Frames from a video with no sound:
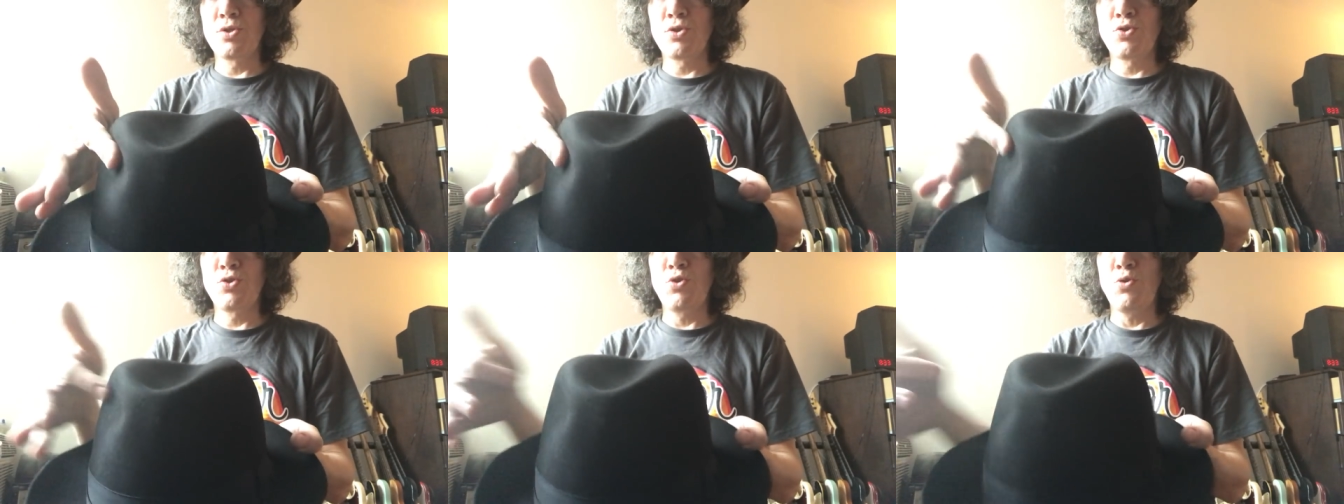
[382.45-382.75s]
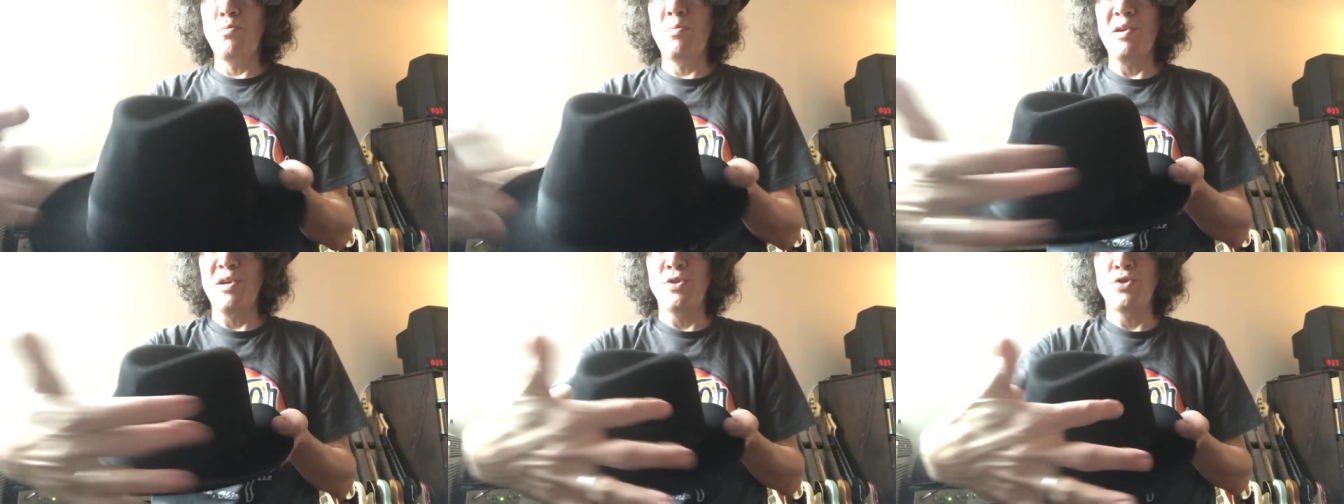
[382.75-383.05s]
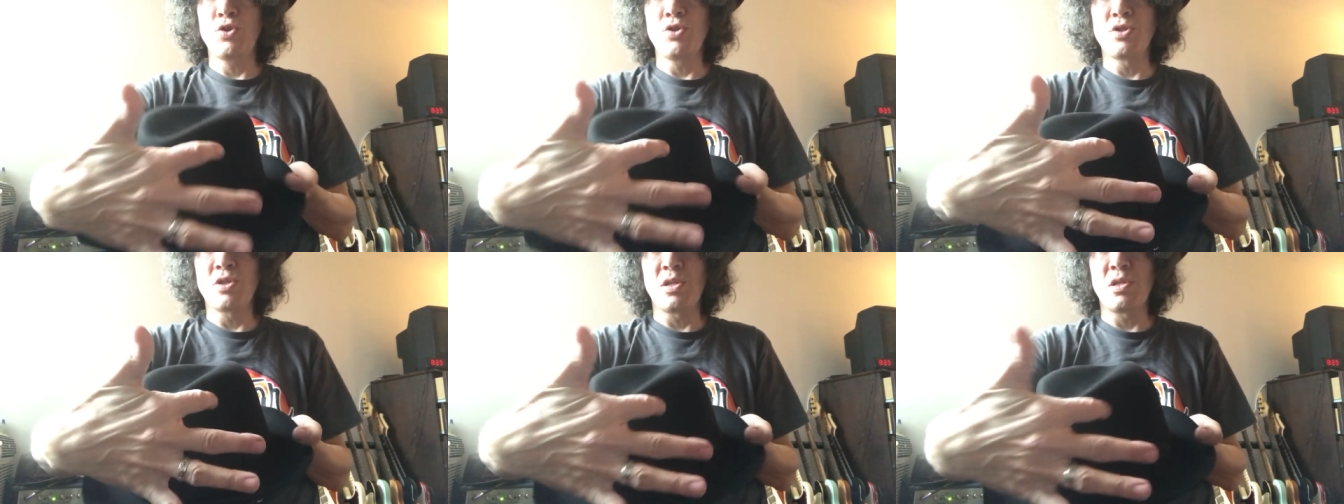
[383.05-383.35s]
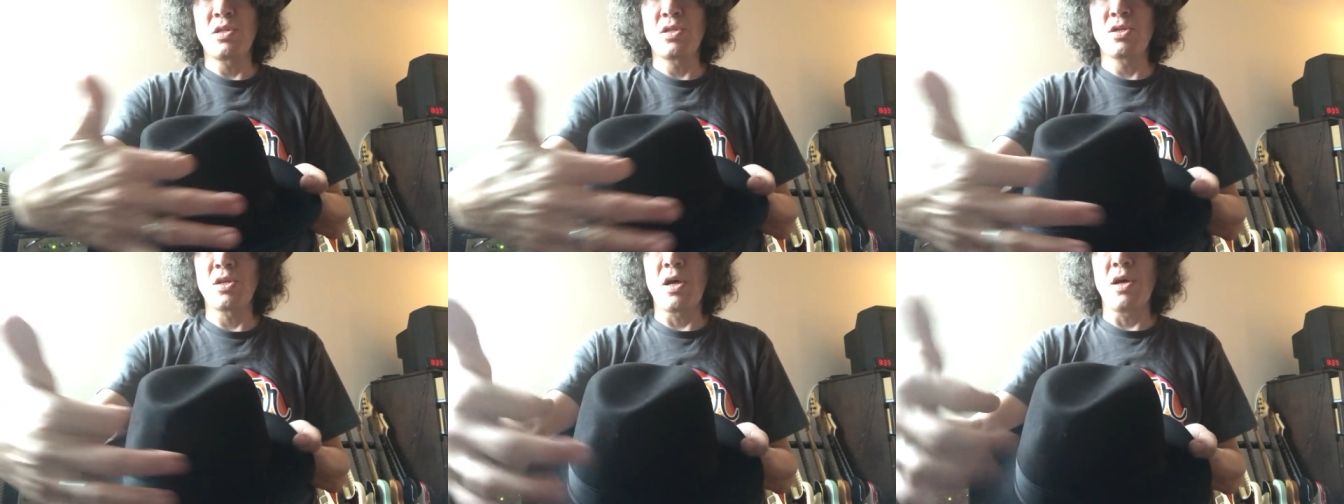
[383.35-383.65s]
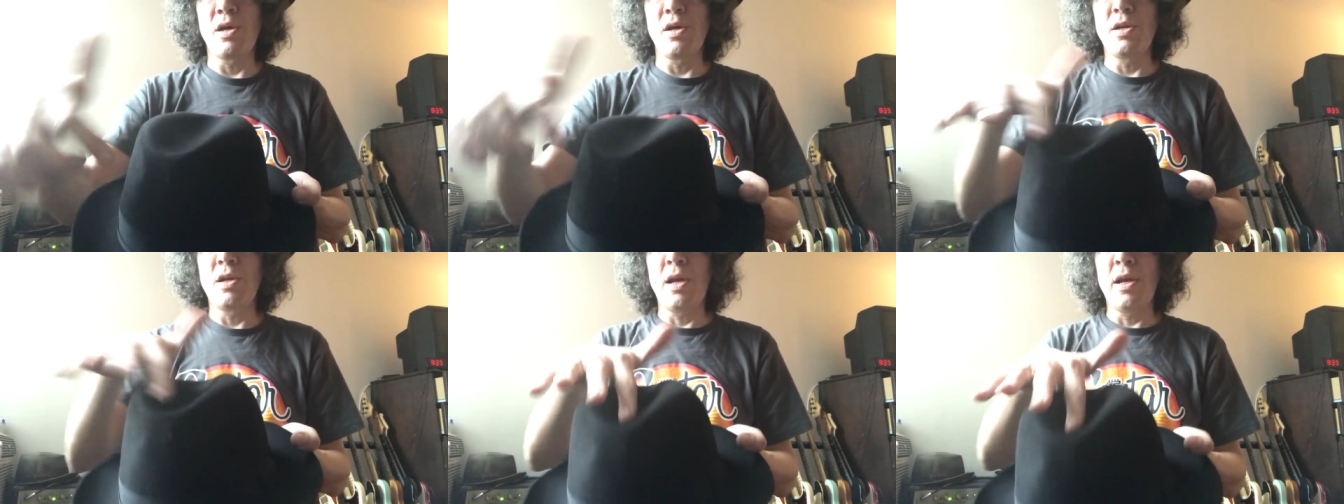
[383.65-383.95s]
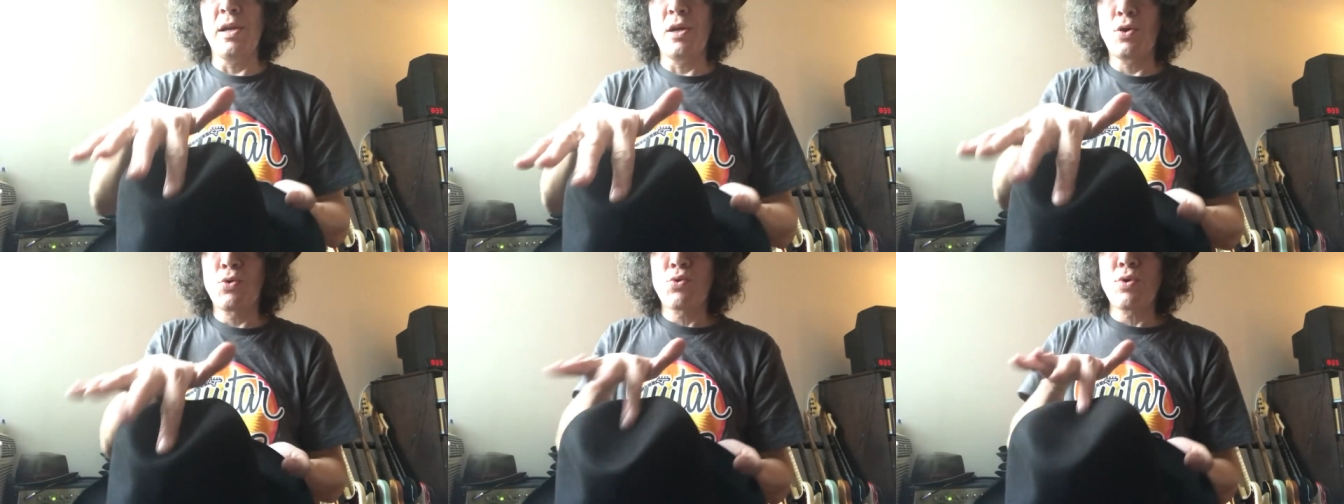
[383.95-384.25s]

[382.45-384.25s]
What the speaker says: It's two pinches on the side and a